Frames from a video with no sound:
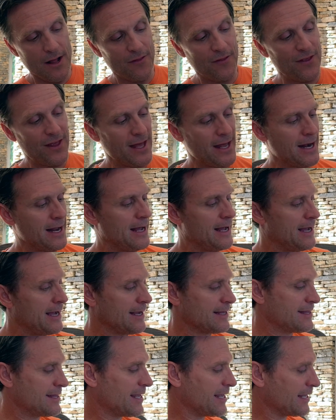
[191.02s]
that
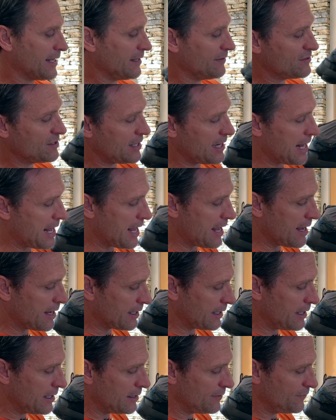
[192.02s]
I think gives it a
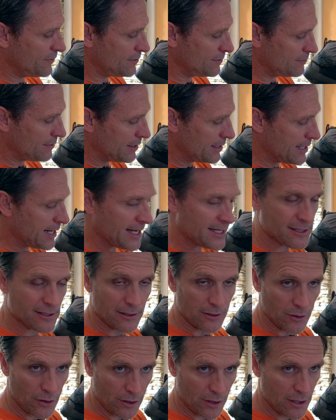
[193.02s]
kind of a nice
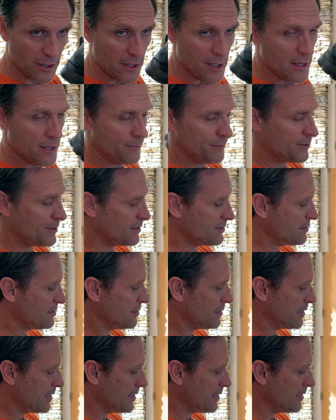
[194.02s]
look,
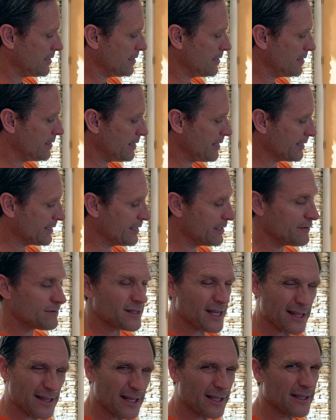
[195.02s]
but I
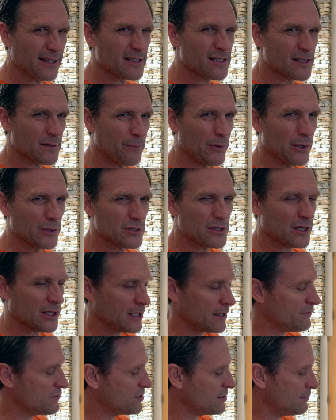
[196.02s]
think it's supposed to
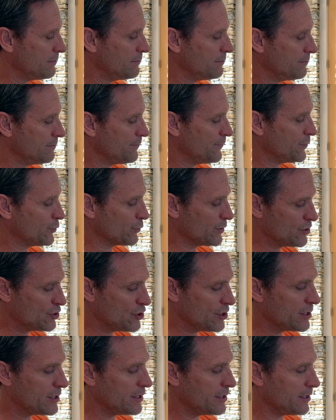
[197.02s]
give some
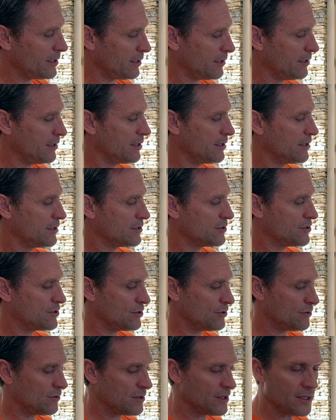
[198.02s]
rigidity
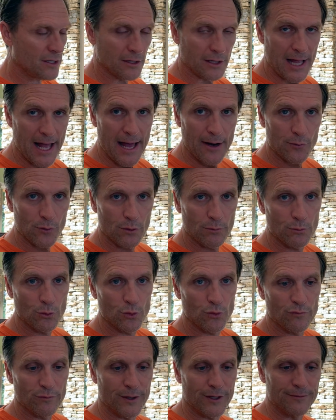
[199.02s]
to the lateral
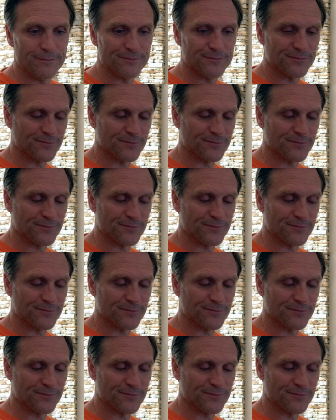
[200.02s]
movement.